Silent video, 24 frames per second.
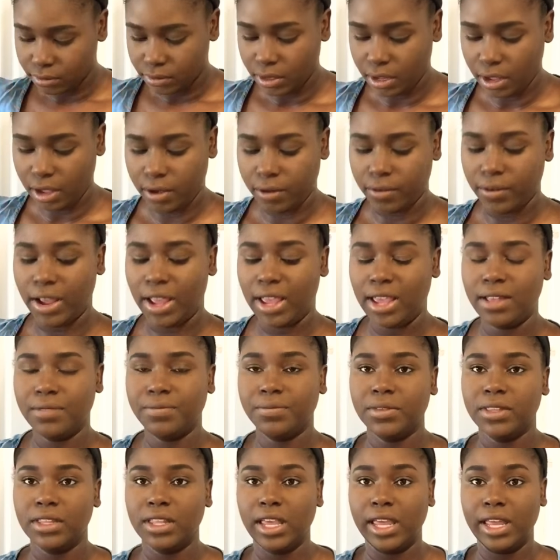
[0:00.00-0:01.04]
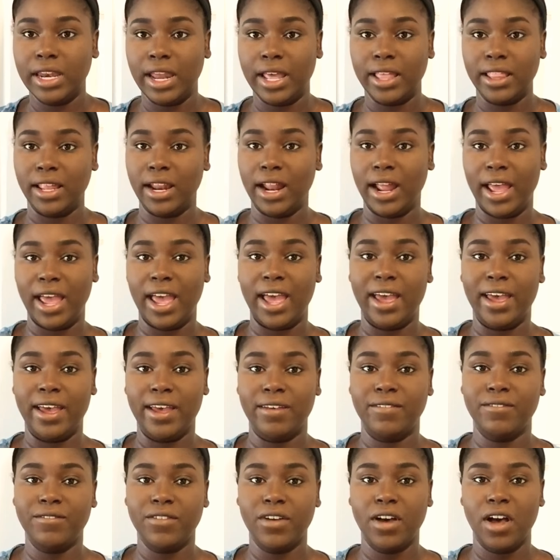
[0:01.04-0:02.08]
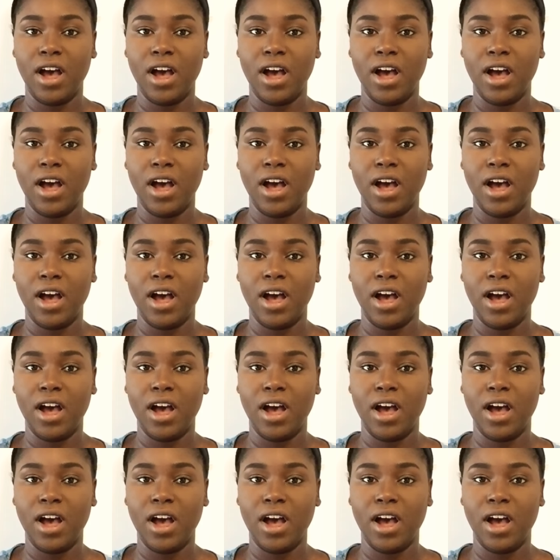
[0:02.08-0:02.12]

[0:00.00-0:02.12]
All right, and now that I have